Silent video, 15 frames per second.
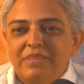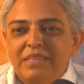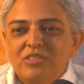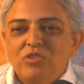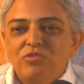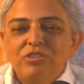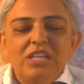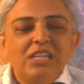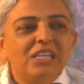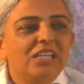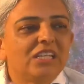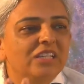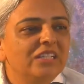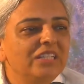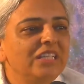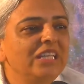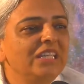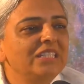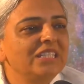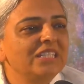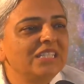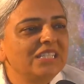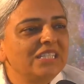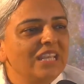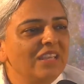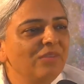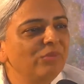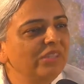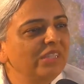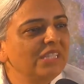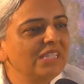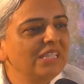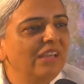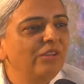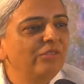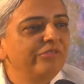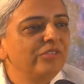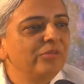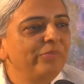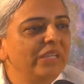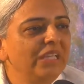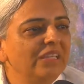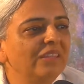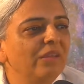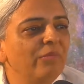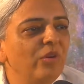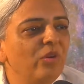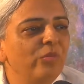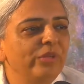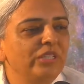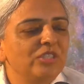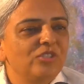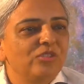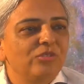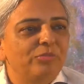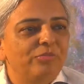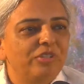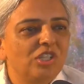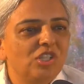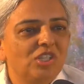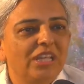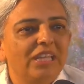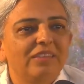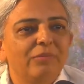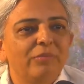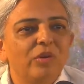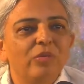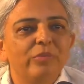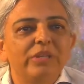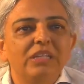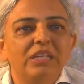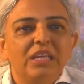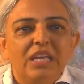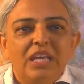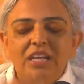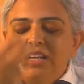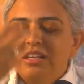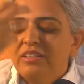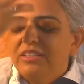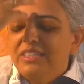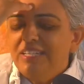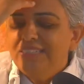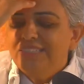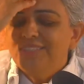So really learning to stay with the self, to be in the moment, to appreciate the moment, learning